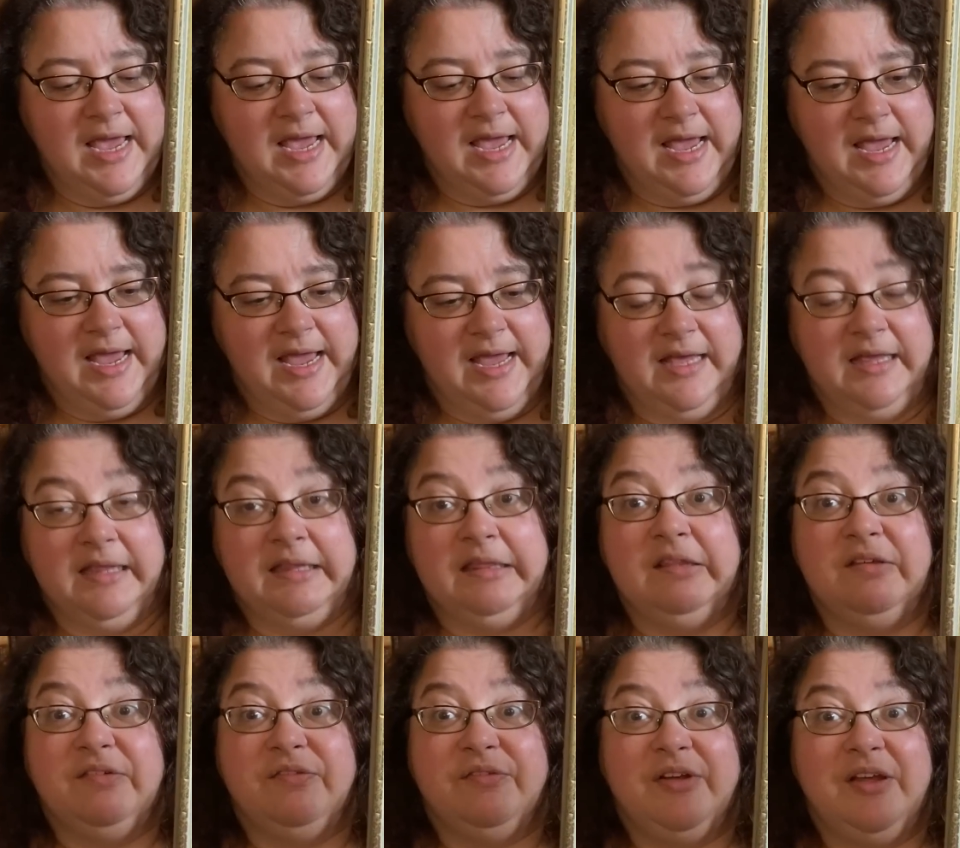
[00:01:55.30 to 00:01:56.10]
and
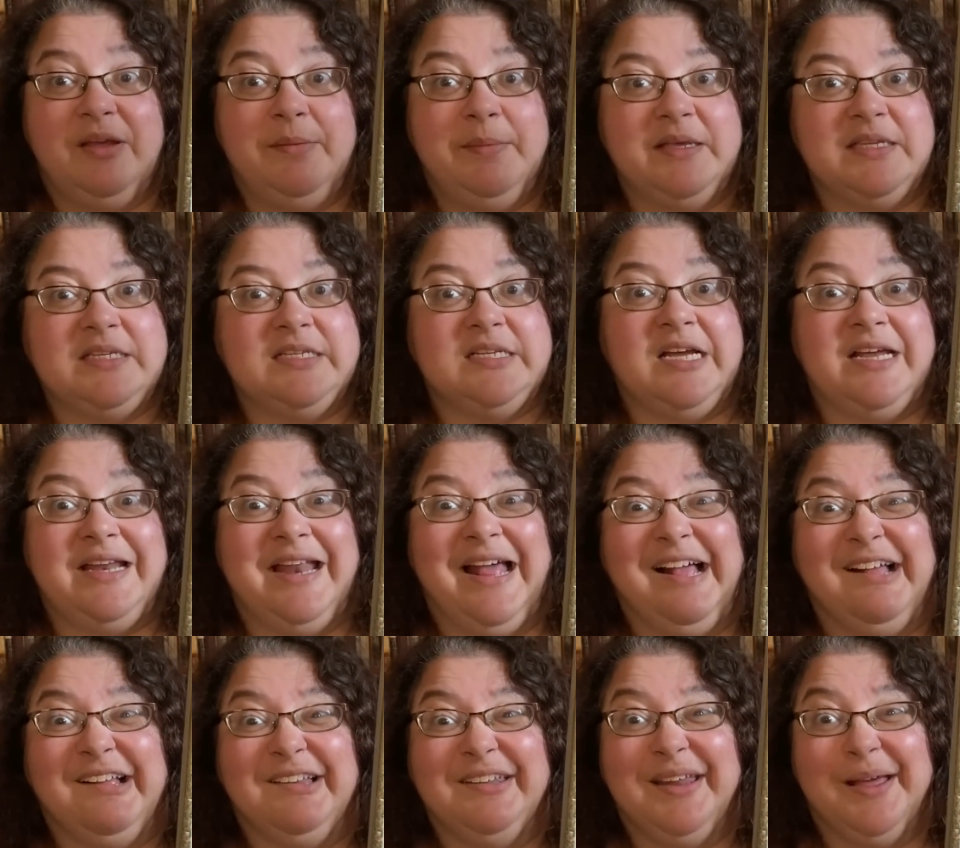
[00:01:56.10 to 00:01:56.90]
the frame has not
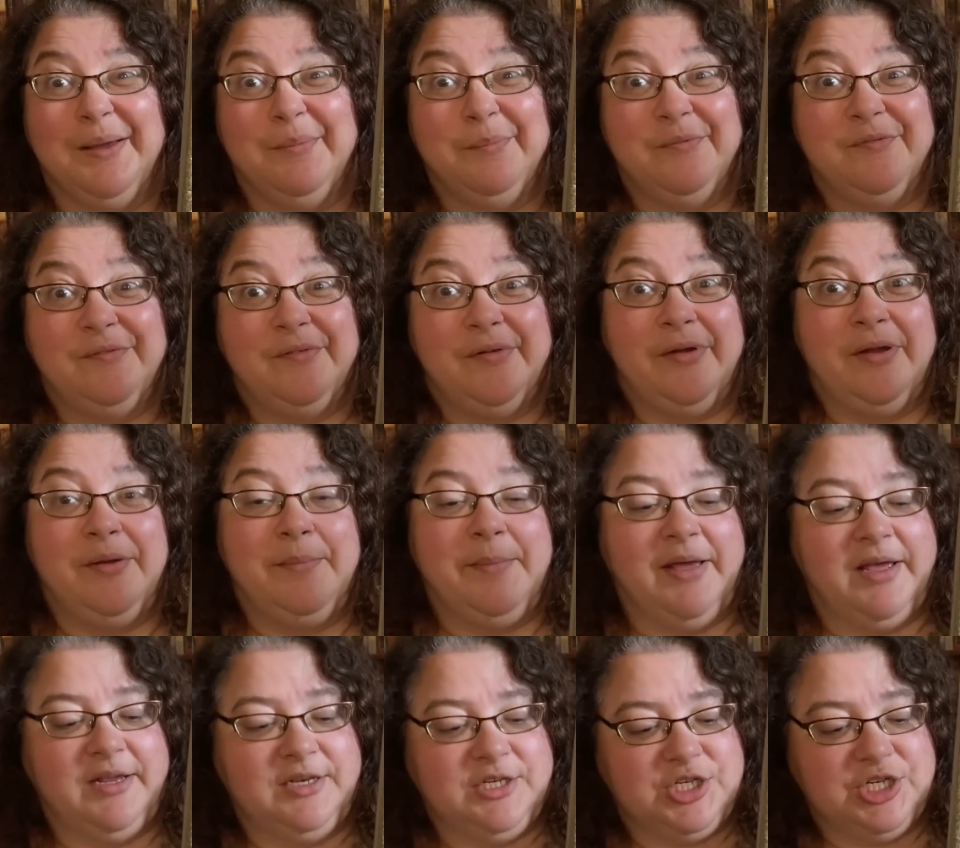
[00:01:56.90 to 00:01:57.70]
held up very
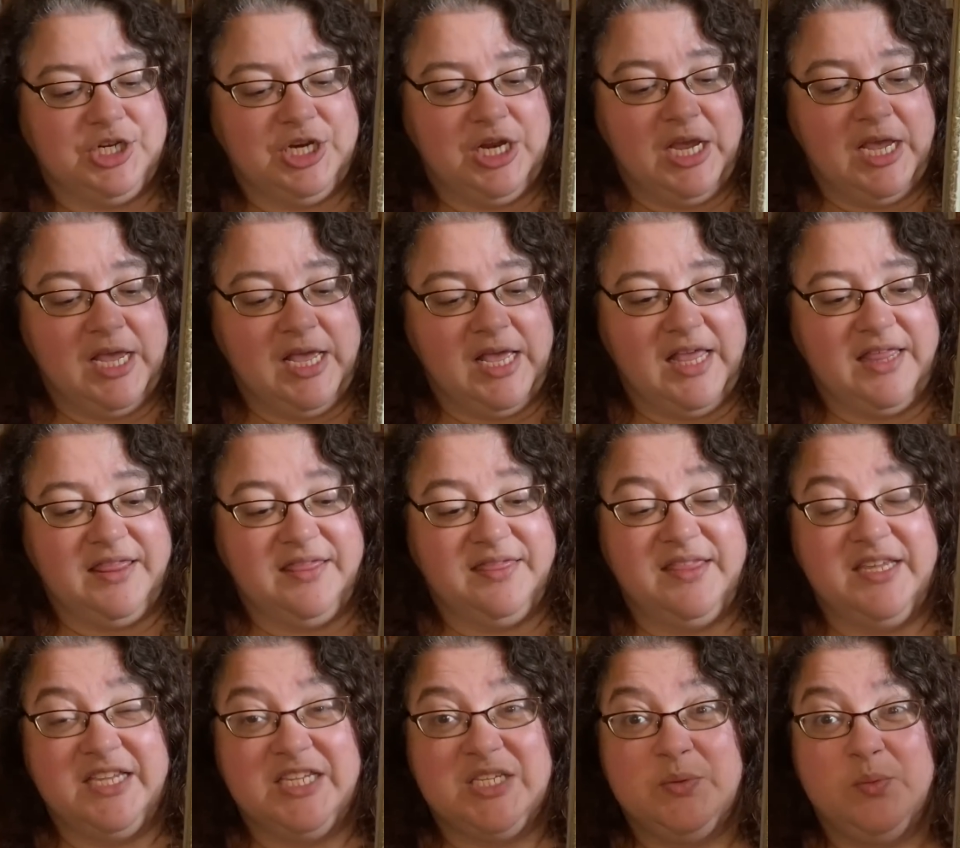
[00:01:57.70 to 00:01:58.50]
much.
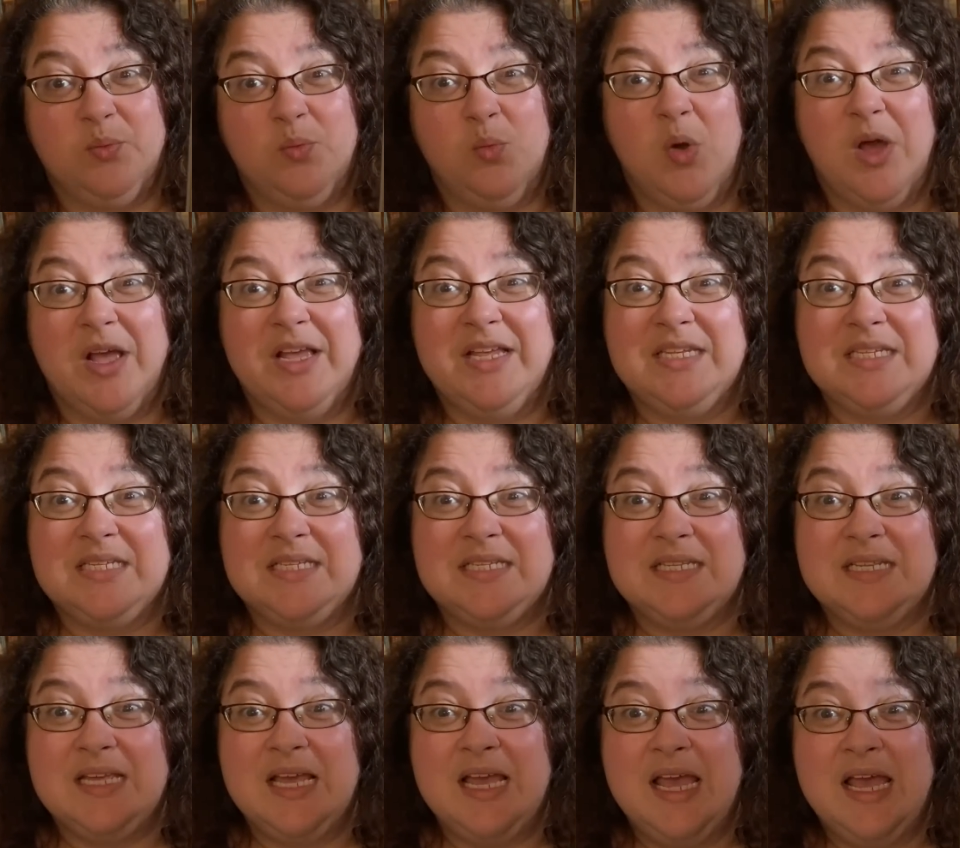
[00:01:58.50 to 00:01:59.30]
This
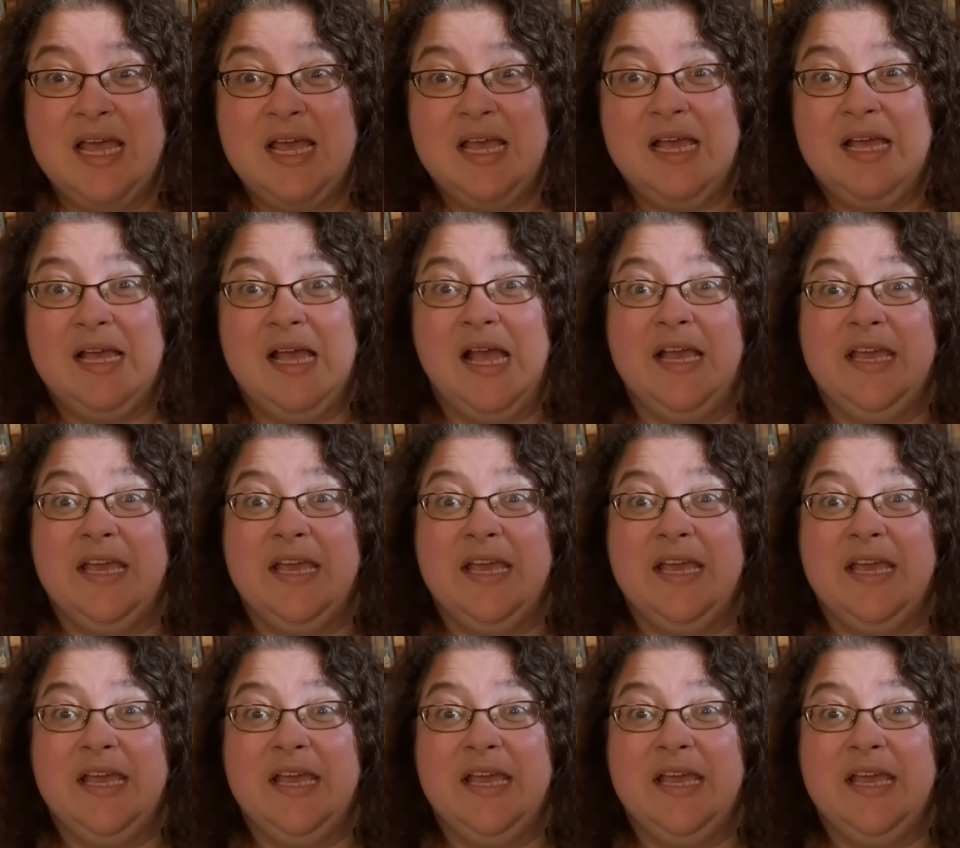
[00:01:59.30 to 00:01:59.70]
was a